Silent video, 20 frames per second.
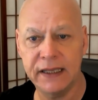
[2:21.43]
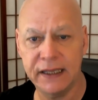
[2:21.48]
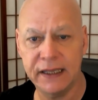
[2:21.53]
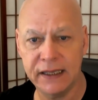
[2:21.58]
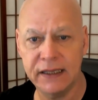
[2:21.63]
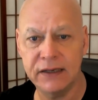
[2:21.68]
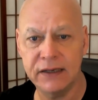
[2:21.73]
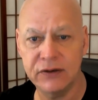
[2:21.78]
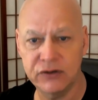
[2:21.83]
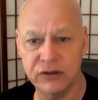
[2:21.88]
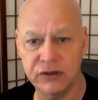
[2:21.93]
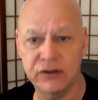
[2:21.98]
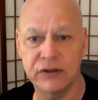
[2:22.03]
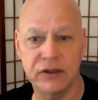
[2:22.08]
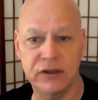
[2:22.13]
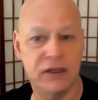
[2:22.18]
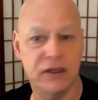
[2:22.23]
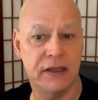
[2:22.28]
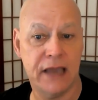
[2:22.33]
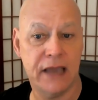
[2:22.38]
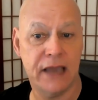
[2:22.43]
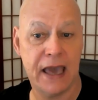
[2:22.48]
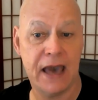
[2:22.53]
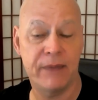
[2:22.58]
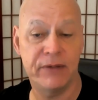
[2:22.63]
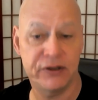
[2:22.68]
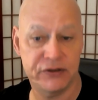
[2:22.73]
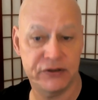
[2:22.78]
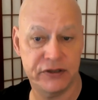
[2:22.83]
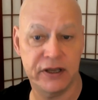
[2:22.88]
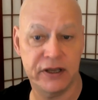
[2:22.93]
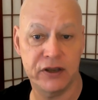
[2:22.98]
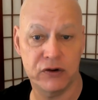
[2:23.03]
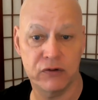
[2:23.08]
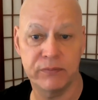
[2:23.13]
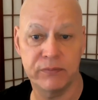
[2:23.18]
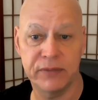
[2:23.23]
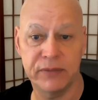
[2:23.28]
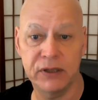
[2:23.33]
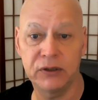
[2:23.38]
into the habits that
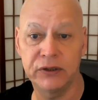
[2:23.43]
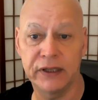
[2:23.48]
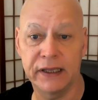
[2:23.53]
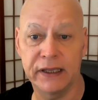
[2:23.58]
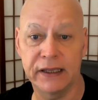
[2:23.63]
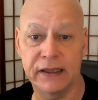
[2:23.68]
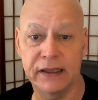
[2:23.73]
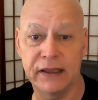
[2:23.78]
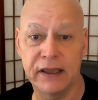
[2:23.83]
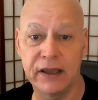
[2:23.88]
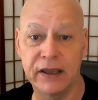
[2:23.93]
you're building,